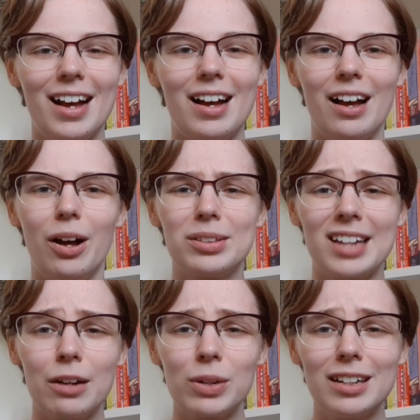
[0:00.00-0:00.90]

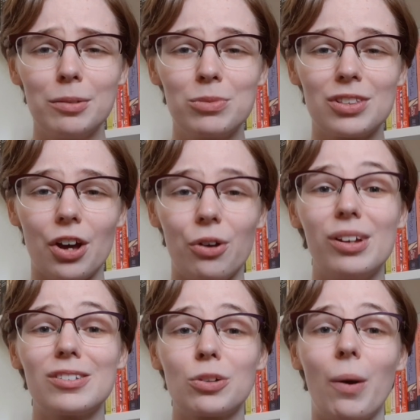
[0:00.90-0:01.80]
Tad Williams, though,
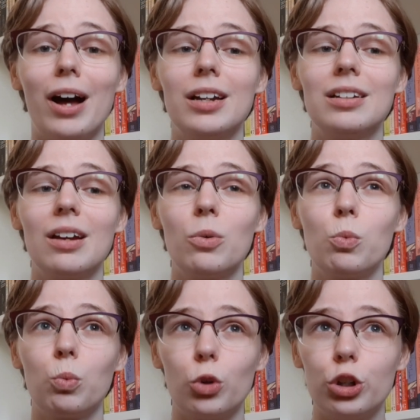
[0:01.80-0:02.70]
is quite
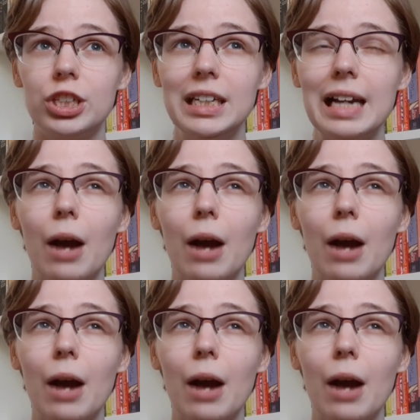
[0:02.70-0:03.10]
wordy.